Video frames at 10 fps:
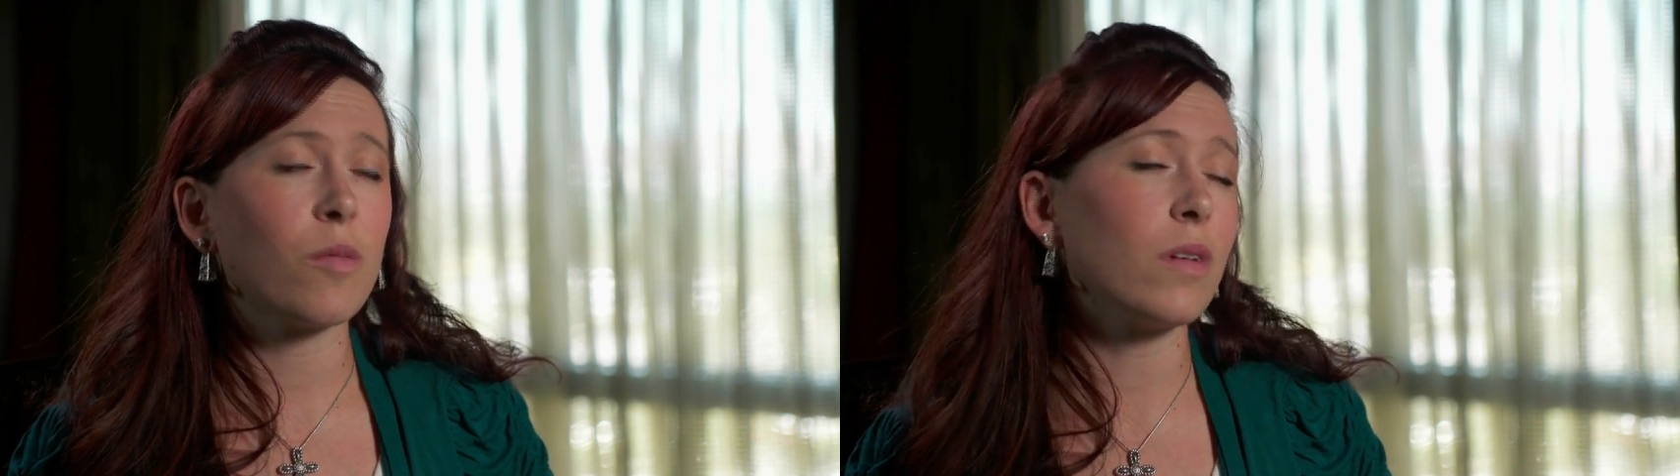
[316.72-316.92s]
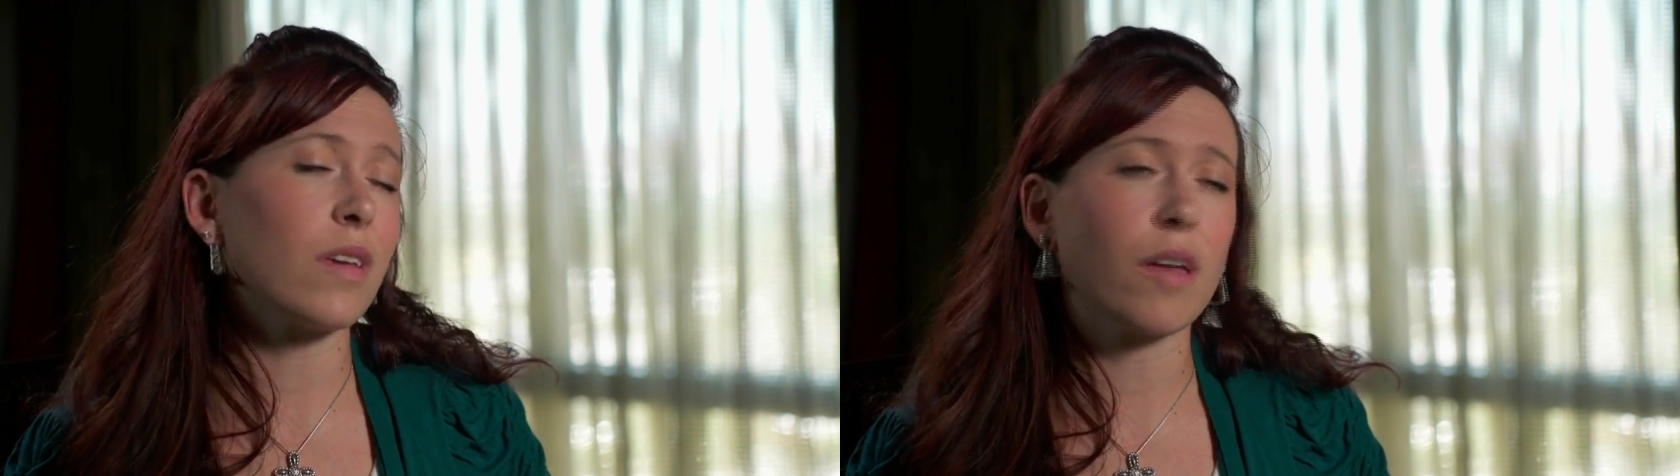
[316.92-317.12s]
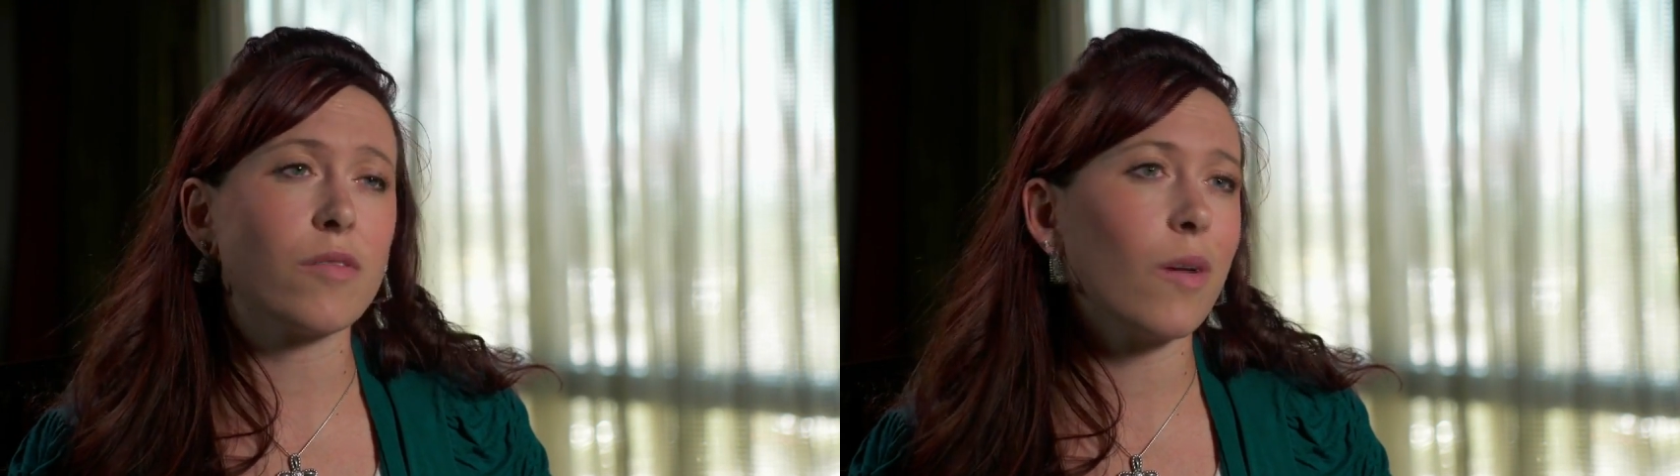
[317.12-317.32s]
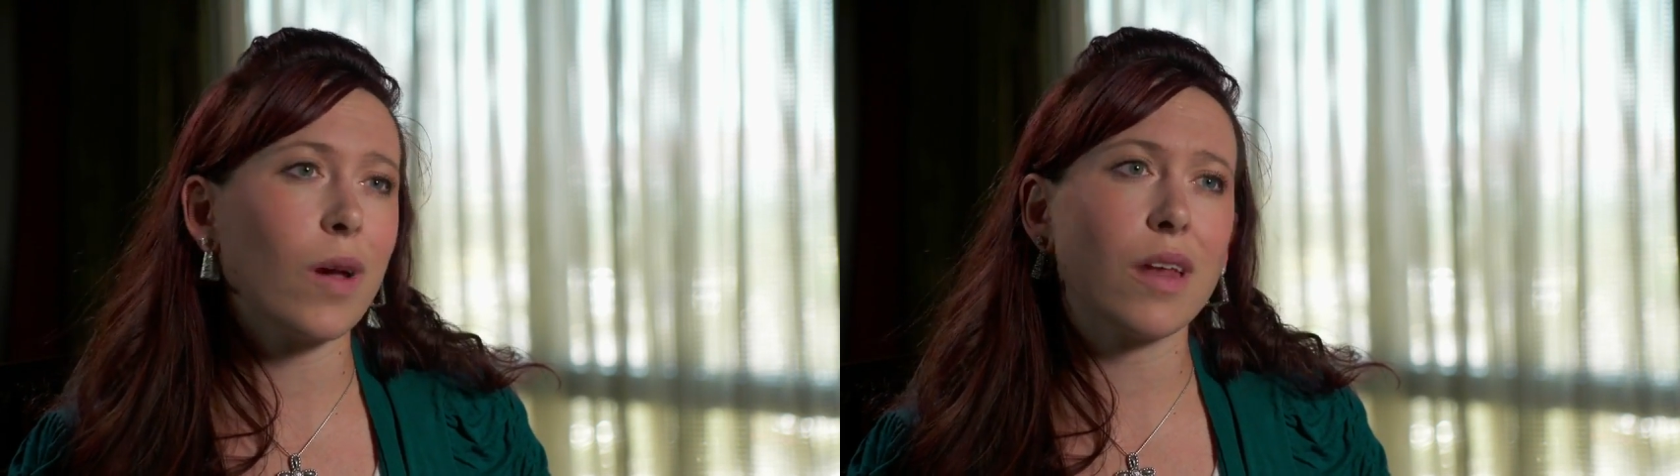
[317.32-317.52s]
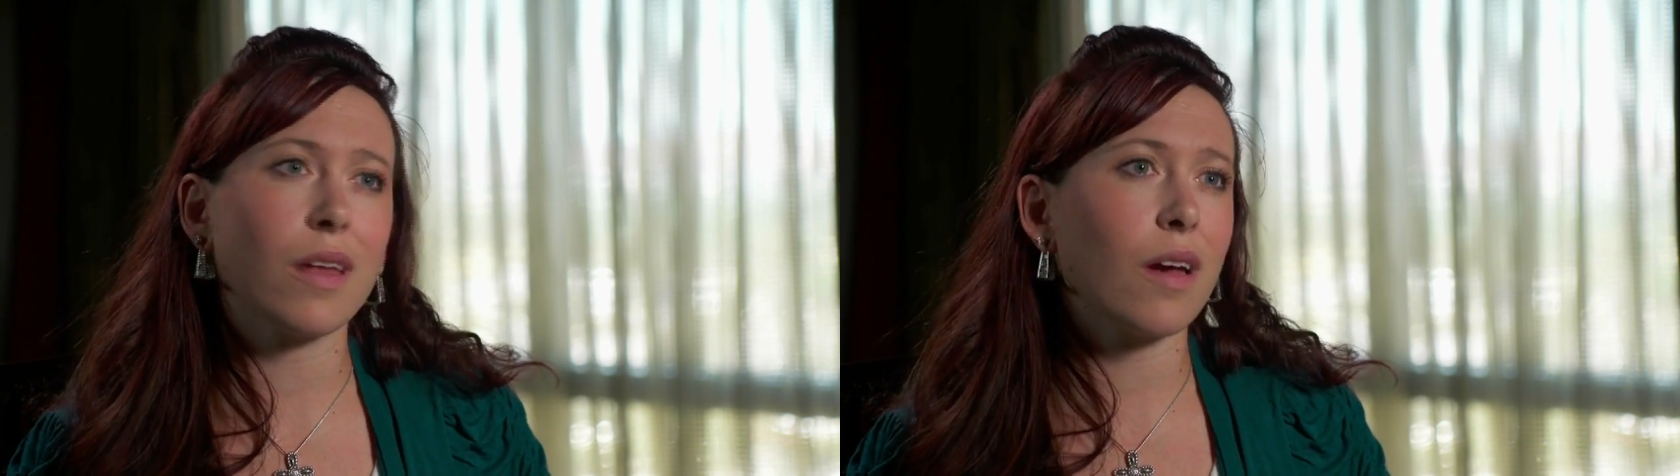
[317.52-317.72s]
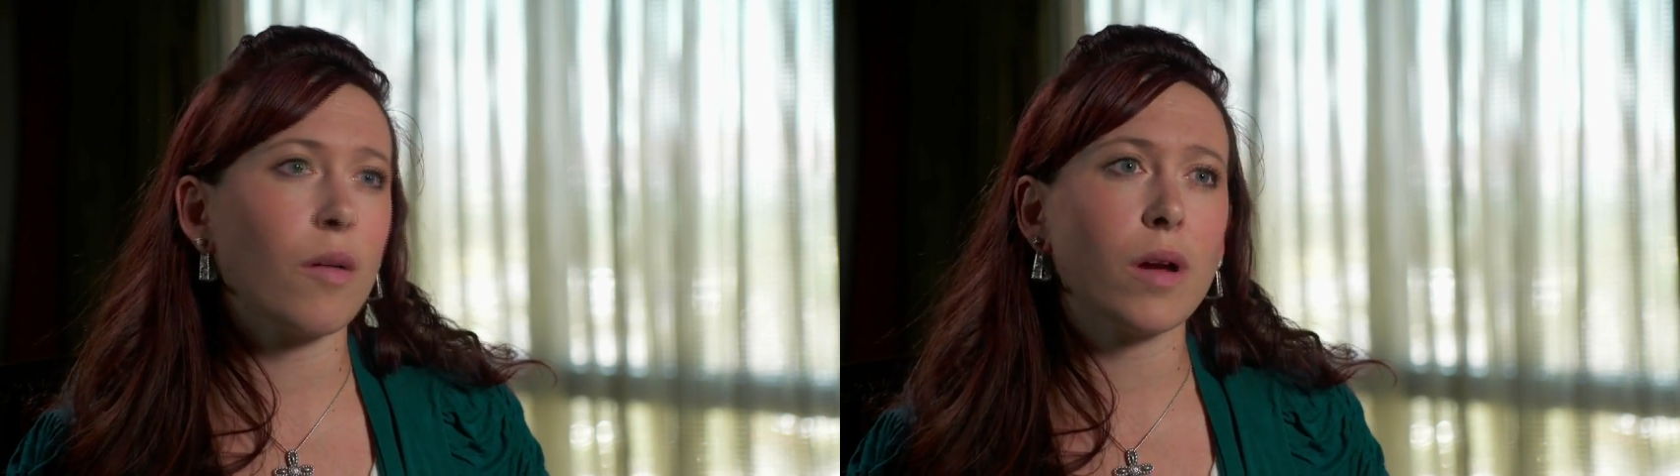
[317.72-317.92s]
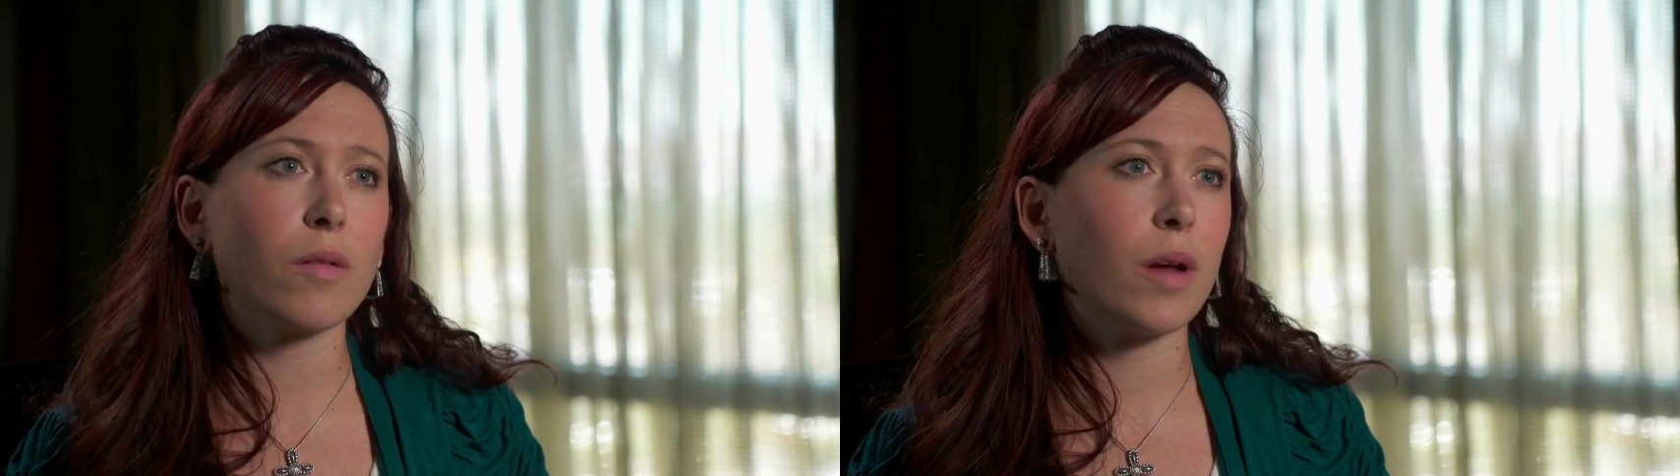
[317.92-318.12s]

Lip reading: really have no idea what